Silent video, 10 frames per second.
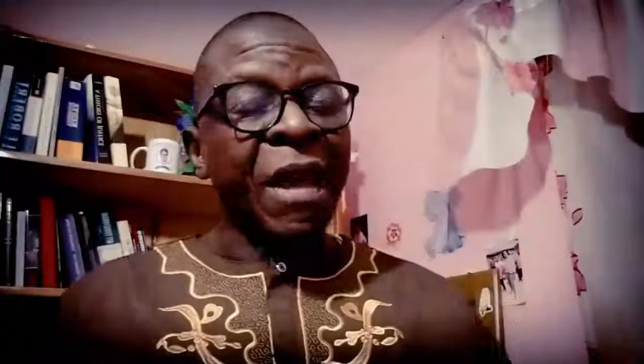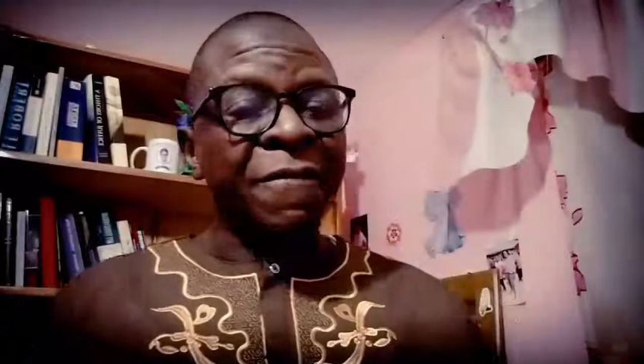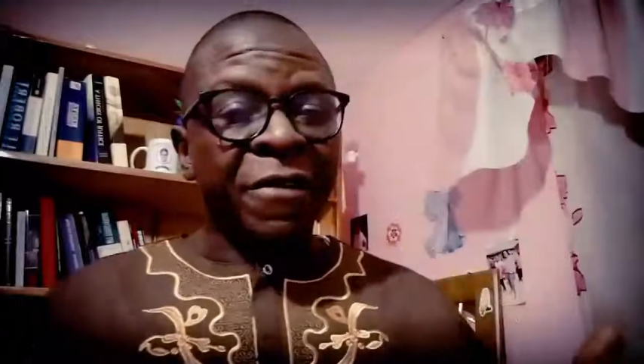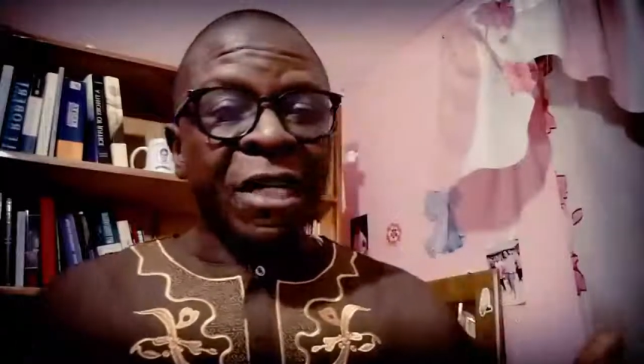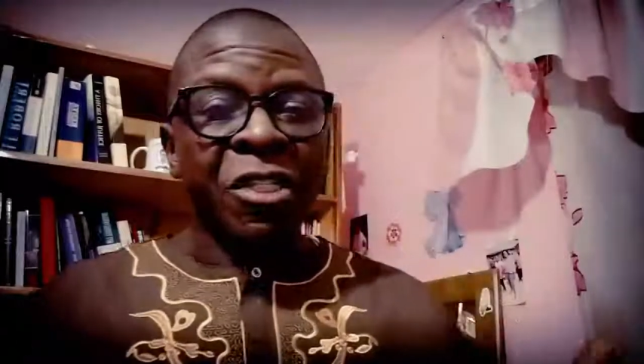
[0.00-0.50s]

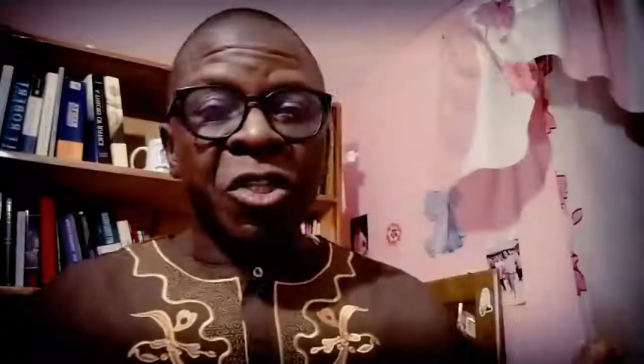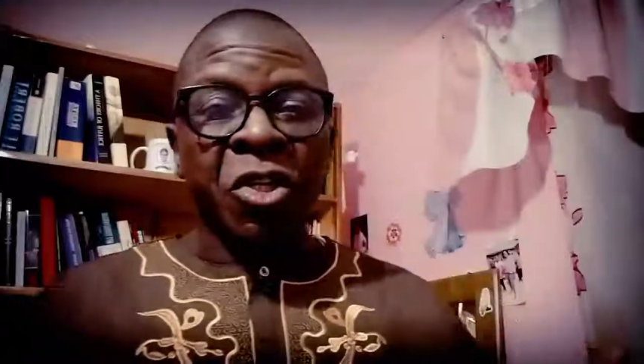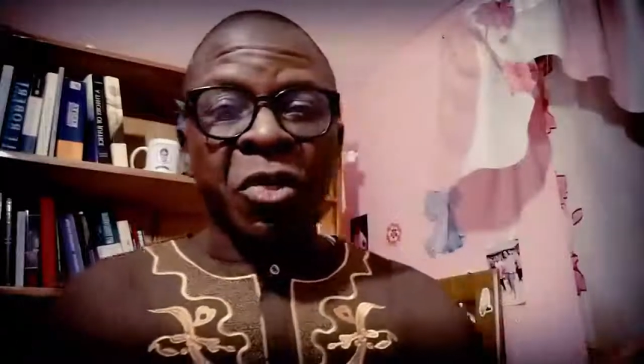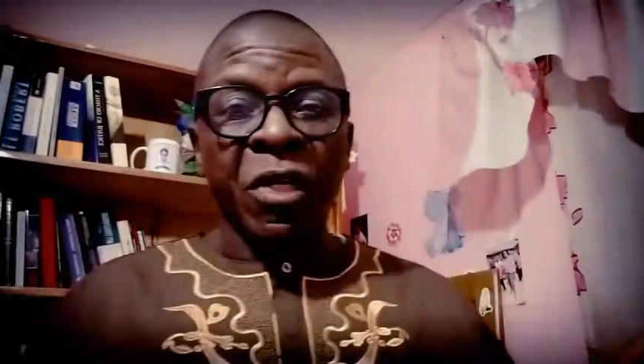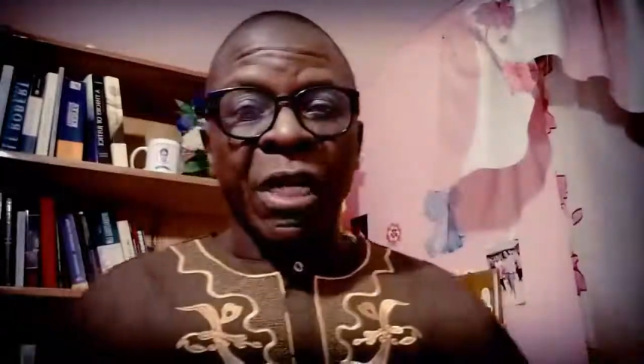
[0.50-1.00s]
African
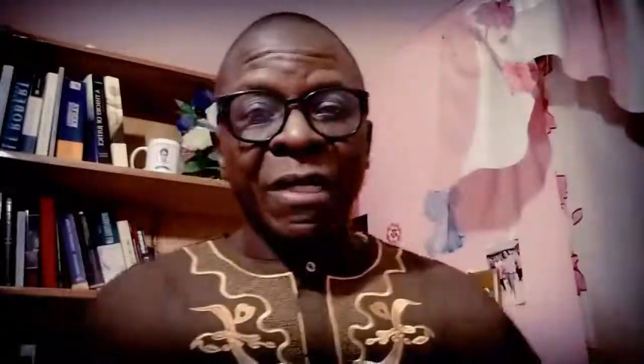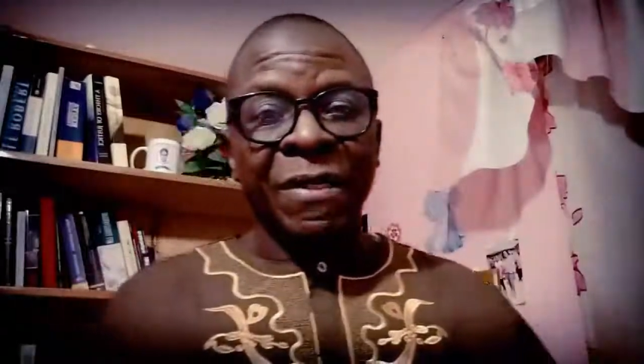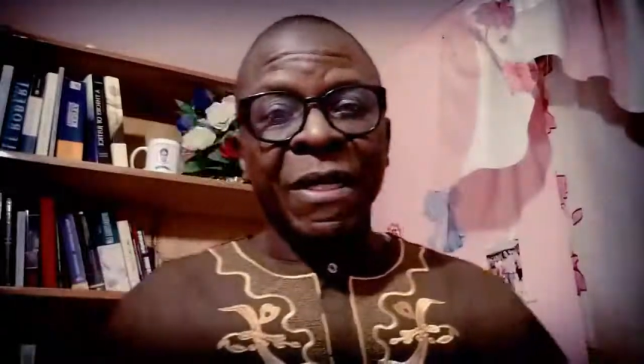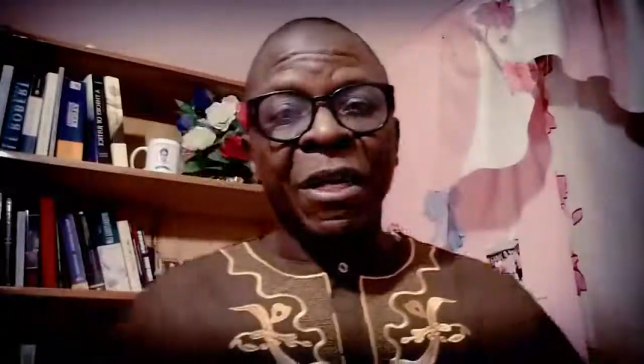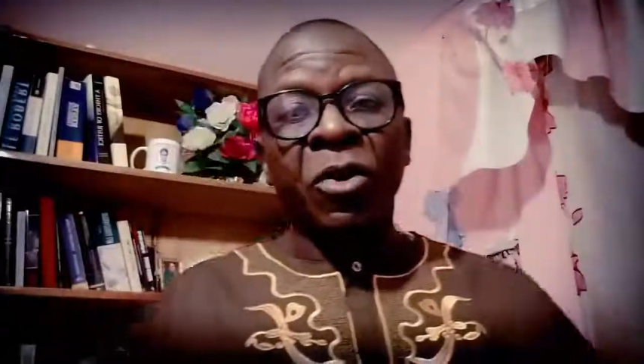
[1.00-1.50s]

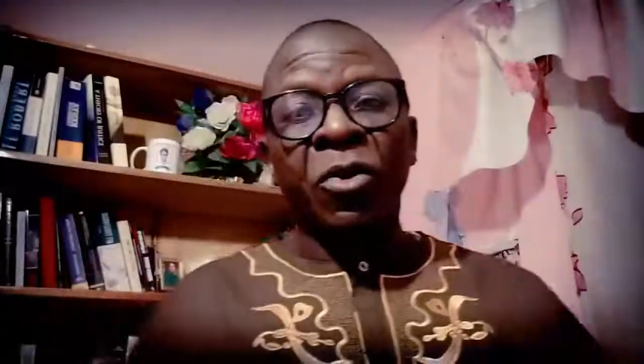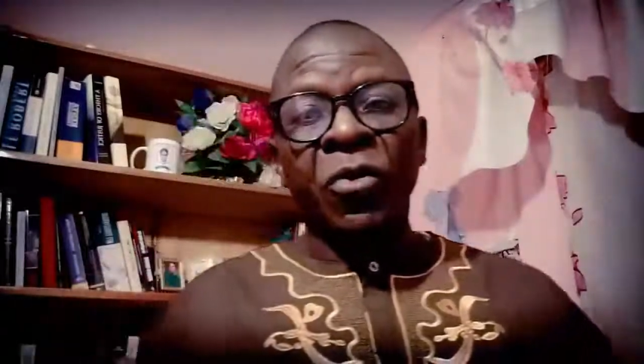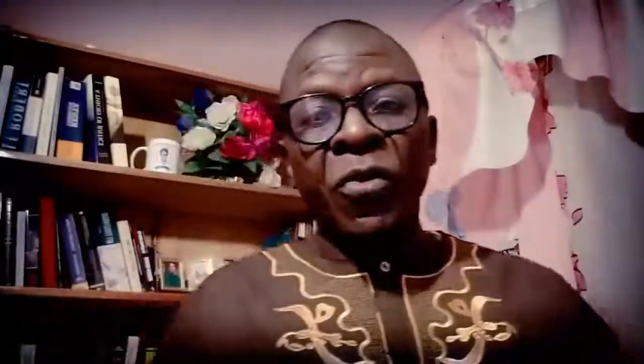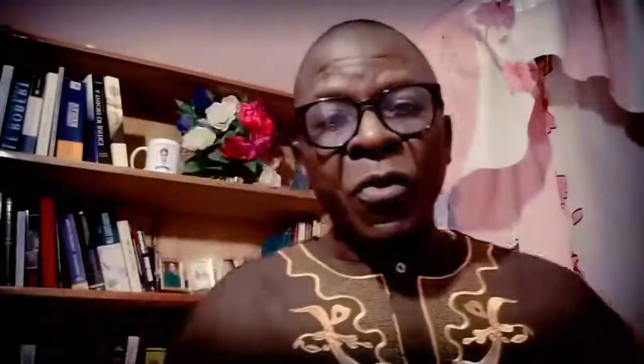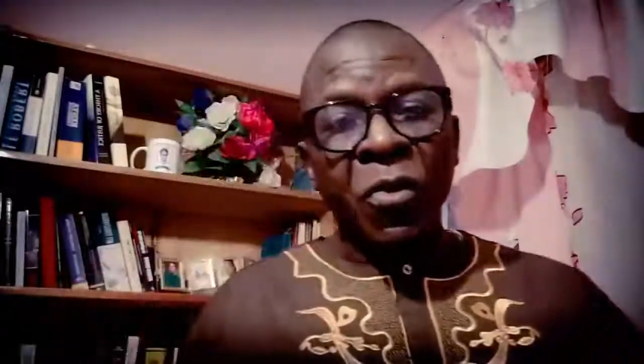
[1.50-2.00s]
scholars
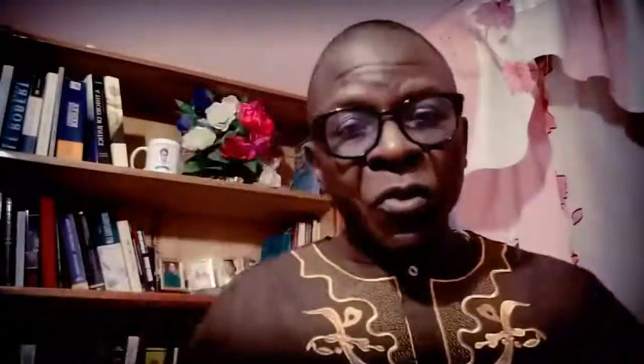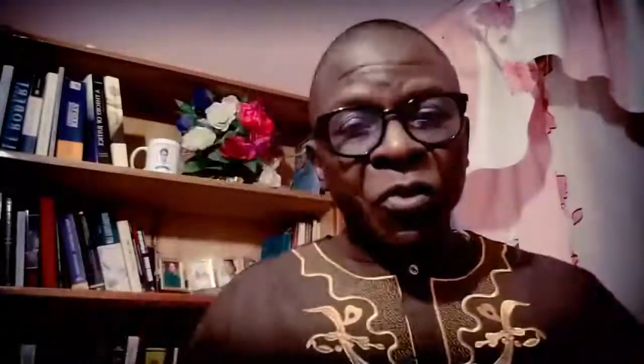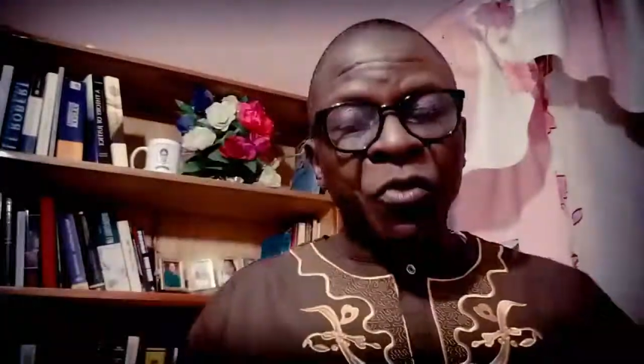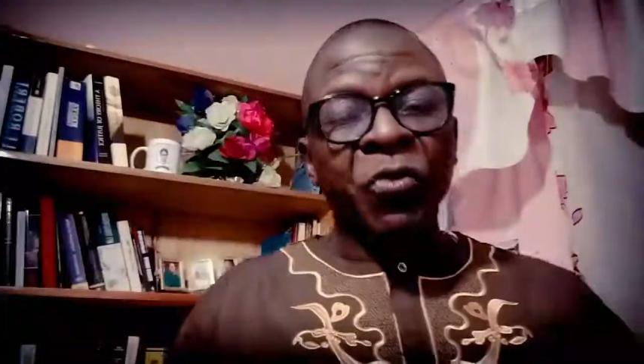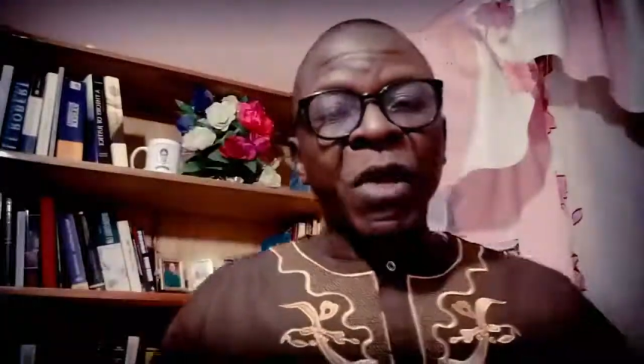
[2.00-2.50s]
or
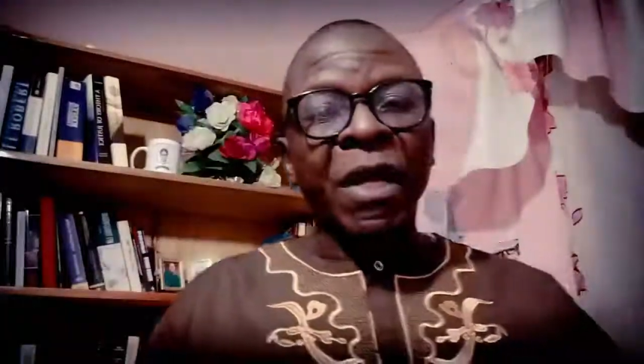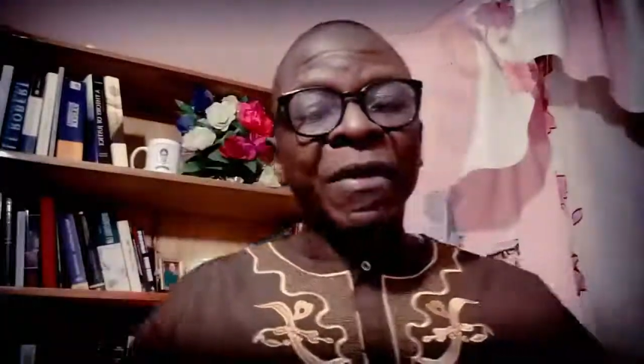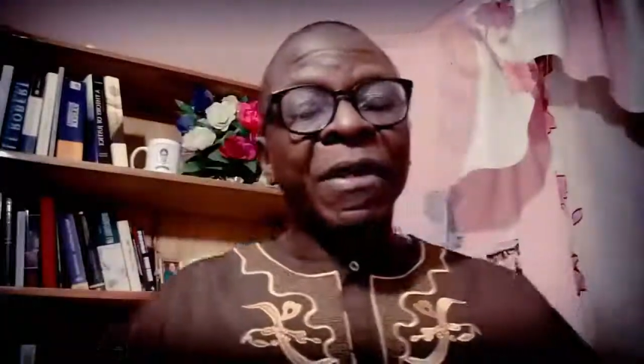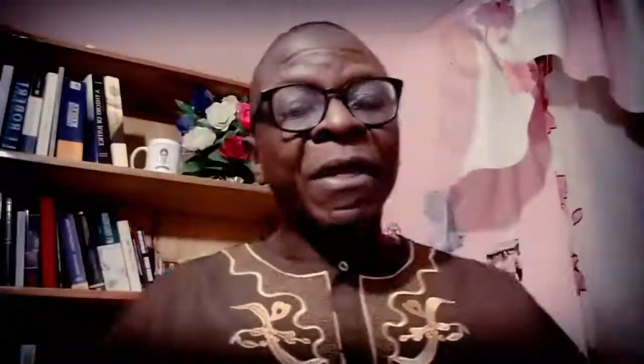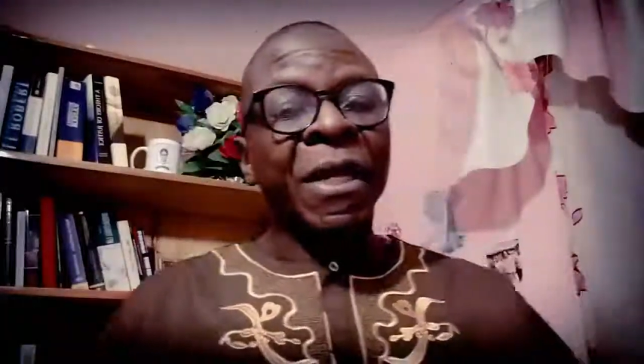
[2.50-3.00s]
those who are